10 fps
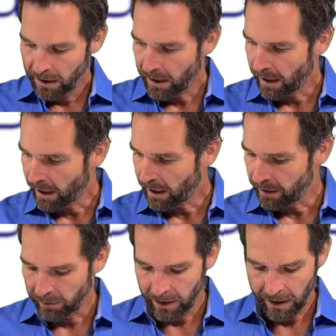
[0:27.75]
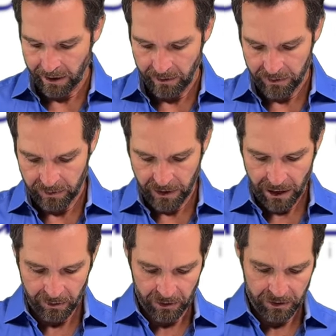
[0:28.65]
Uh, and then we have some
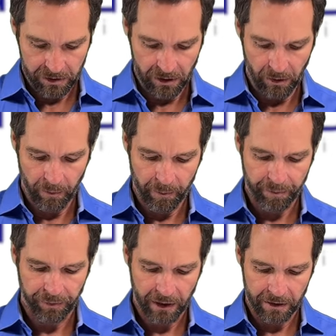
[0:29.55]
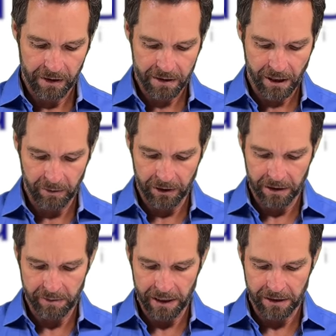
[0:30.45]
cables. So this cable
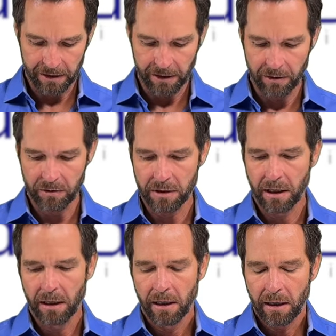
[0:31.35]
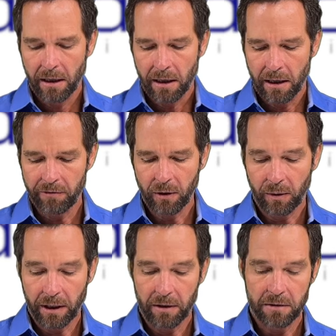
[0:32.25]
is basically used if you
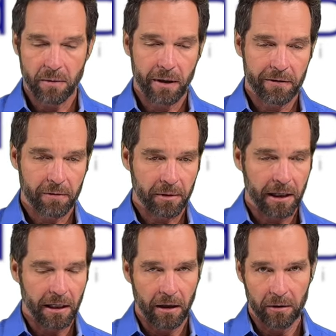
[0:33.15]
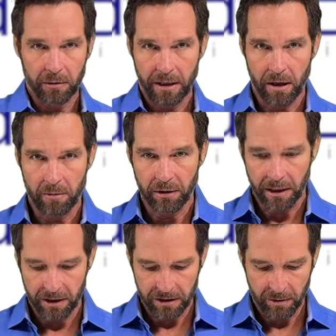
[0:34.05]
want to use the wave to play alone without our
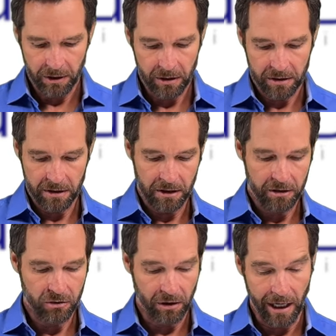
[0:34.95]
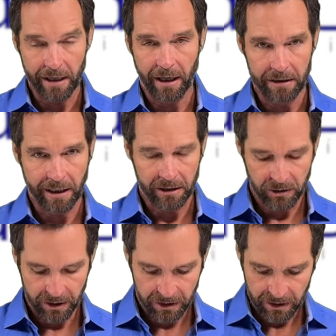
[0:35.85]
players. It can be used as a dry contact
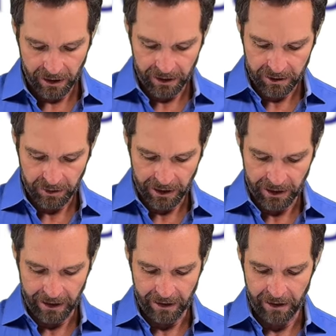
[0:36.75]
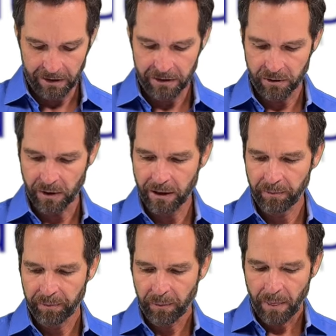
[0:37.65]
trigger. I'll explain that later as well.
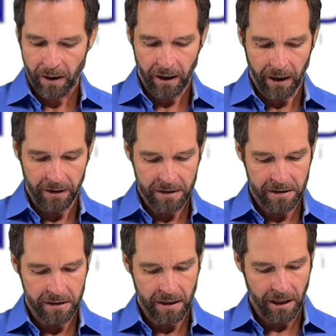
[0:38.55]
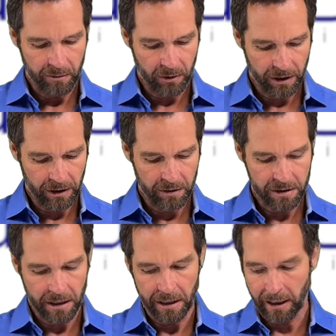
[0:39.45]
Uh, this is the cable we're going to use
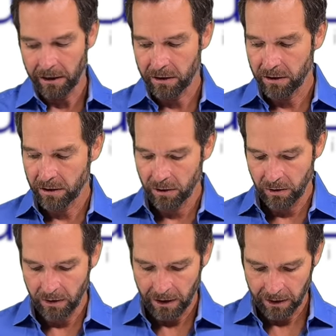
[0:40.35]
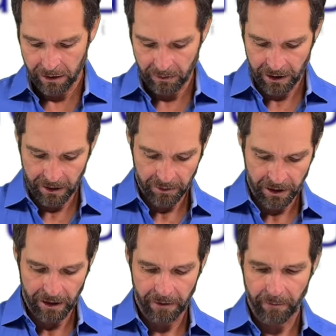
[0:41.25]
to connect to the media
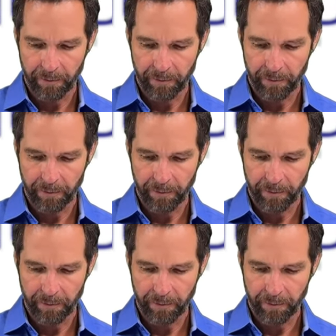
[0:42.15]
player.